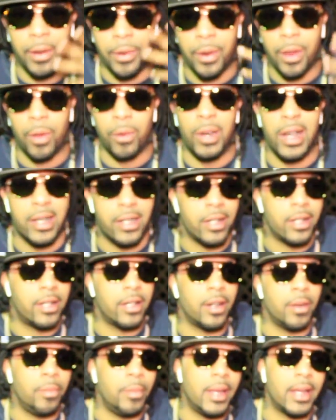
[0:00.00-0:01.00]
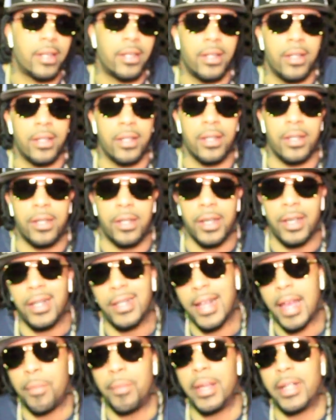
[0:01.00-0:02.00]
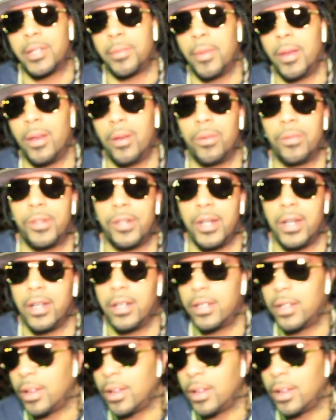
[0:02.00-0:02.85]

You know, listen to the mixes and shit because I mix my own shit.